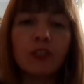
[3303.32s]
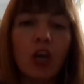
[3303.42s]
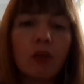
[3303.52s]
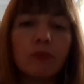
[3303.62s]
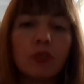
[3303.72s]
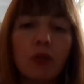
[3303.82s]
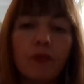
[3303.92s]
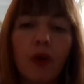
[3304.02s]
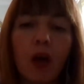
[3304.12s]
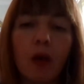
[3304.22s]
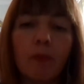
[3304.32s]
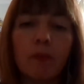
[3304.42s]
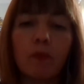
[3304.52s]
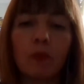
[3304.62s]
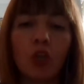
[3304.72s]
In terms of
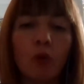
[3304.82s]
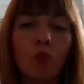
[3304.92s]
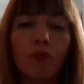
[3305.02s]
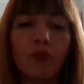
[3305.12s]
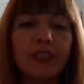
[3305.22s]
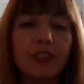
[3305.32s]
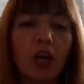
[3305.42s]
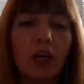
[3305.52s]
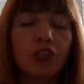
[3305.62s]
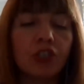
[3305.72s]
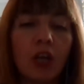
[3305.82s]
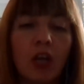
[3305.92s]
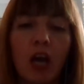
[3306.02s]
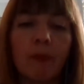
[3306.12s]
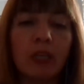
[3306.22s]
you know, more research,
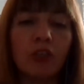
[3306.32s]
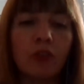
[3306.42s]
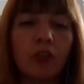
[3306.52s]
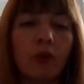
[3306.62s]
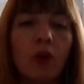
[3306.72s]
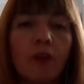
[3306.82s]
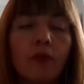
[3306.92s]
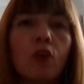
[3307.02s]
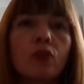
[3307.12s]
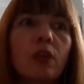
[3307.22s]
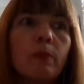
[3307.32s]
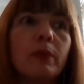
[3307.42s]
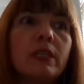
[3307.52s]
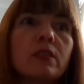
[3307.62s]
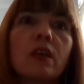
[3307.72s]
I mean, you and I for a long time have
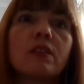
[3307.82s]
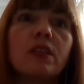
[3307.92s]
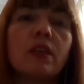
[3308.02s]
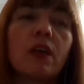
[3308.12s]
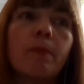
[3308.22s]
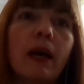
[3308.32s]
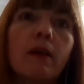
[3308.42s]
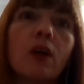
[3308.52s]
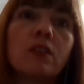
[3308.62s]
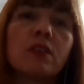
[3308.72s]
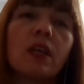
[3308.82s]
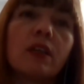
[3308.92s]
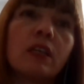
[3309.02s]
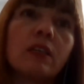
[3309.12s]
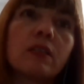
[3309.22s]
been discussing about
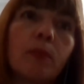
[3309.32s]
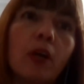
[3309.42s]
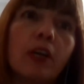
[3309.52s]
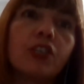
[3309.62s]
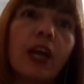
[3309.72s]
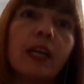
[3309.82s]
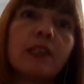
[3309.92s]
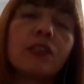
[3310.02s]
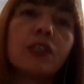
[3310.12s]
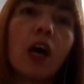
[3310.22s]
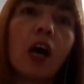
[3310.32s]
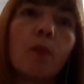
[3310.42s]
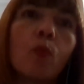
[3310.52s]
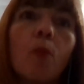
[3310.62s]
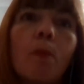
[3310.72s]
understanding supply chains,
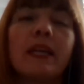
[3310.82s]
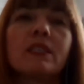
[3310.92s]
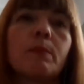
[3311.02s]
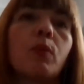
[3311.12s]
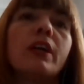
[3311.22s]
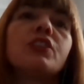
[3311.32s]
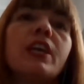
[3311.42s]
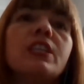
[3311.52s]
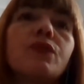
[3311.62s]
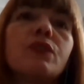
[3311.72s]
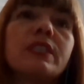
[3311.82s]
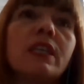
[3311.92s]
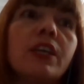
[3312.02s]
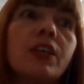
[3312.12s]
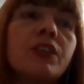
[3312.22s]
what makes supply chains
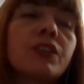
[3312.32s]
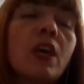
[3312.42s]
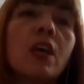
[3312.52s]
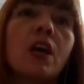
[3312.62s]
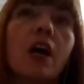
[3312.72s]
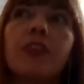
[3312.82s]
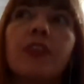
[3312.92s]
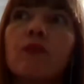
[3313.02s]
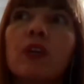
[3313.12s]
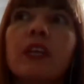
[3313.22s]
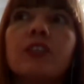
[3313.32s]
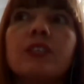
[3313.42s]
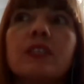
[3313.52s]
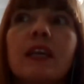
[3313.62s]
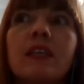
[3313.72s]
resilient. I think really
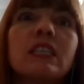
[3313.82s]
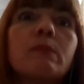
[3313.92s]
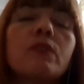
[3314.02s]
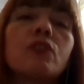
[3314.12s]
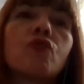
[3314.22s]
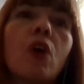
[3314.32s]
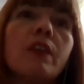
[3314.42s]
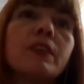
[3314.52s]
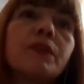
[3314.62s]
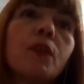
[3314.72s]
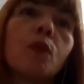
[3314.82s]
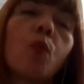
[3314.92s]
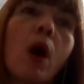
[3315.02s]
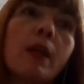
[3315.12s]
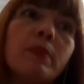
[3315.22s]
understanding some of the drivers for
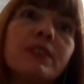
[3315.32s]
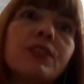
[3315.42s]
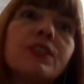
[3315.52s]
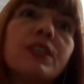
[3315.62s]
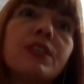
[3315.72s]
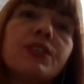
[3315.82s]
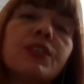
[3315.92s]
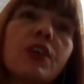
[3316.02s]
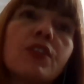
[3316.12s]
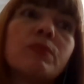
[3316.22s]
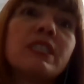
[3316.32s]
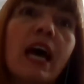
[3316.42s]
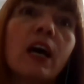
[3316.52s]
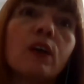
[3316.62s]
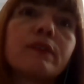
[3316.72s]
why businesses
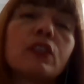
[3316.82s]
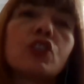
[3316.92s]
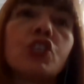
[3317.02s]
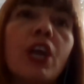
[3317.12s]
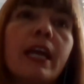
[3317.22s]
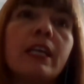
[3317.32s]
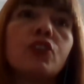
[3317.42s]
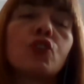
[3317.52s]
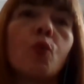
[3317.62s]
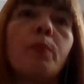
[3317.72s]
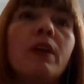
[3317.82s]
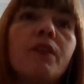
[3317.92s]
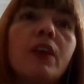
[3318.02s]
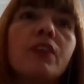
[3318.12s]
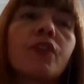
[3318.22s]
themselves change or
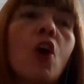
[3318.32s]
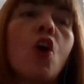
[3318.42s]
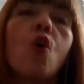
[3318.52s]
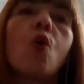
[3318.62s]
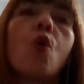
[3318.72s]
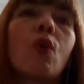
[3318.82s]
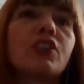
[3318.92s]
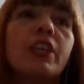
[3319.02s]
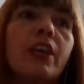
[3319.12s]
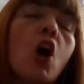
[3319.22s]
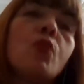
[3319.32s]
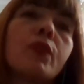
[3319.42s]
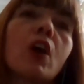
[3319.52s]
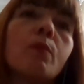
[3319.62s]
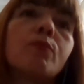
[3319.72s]
pivot or actually
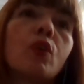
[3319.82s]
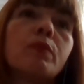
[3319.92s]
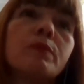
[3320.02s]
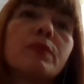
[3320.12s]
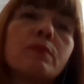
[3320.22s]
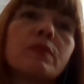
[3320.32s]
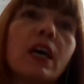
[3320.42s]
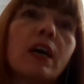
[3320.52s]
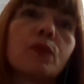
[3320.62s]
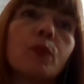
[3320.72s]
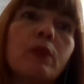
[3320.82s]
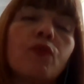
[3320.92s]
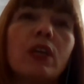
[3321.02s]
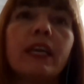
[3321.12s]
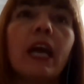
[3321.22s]
overcome problems themselves would be
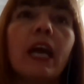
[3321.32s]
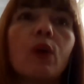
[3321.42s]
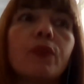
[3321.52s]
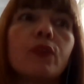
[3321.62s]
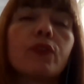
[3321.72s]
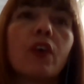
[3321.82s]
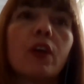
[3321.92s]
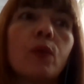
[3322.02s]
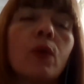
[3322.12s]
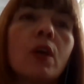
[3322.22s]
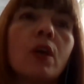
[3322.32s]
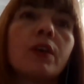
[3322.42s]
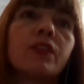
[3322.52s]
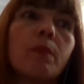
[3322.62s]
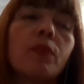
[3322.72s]
really helpful. So
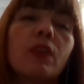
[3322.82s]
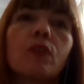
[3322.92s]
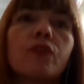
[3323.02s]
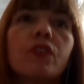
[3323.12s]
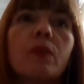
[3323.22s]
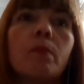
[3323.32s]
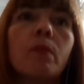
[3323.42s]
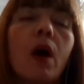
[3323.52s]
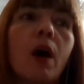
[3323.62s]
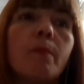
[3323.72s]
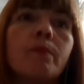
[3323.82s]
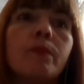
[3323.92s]
something on some